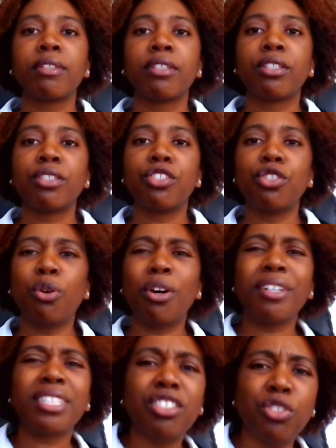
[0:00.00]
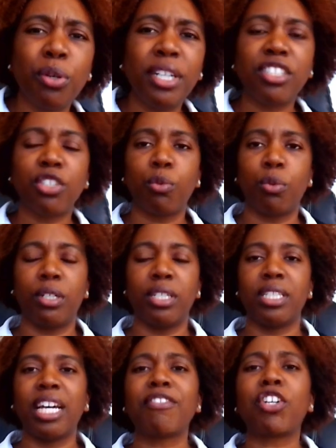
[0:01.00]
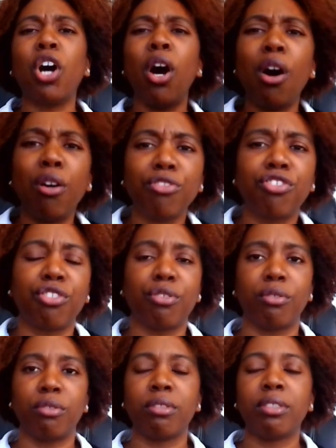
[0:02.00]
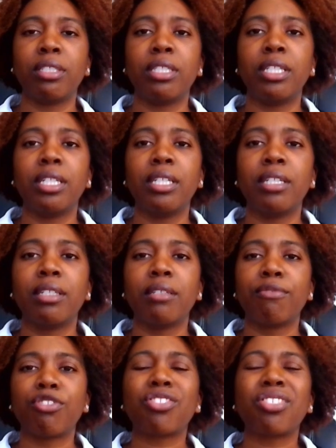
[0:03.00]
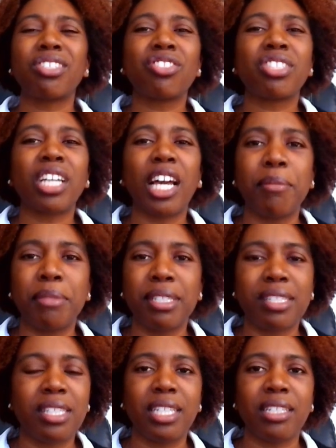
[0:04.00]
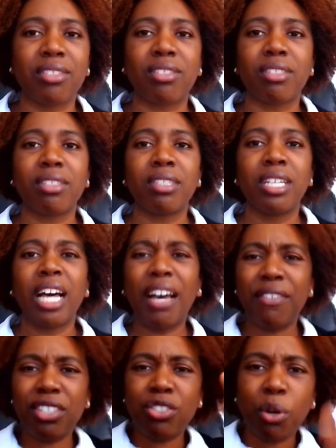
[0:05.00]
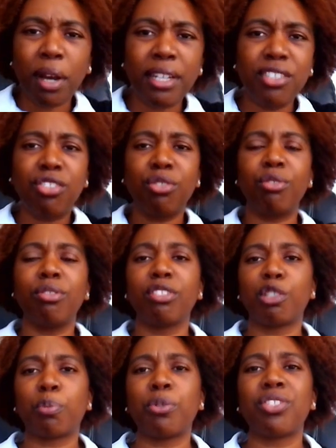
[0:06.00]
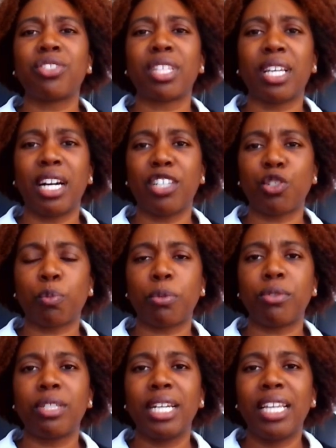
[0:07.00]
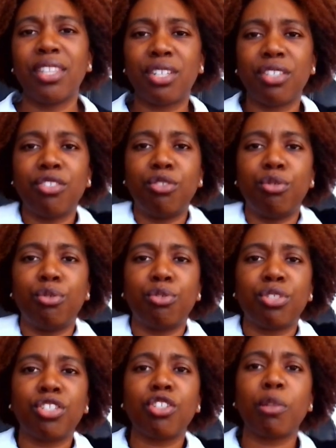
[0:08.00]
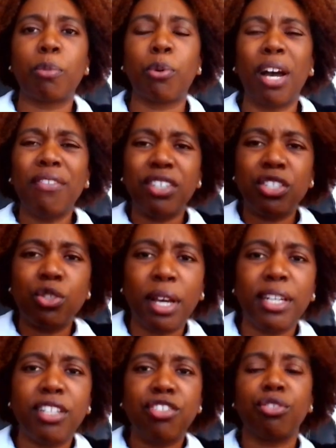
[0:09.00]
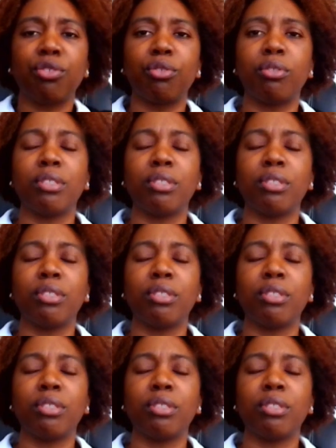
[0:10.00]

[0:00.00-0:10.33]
You are an anointed one. I've called you for such a time as this. I've anointed you to preach the gospel and the good news to the poor. I've anointed you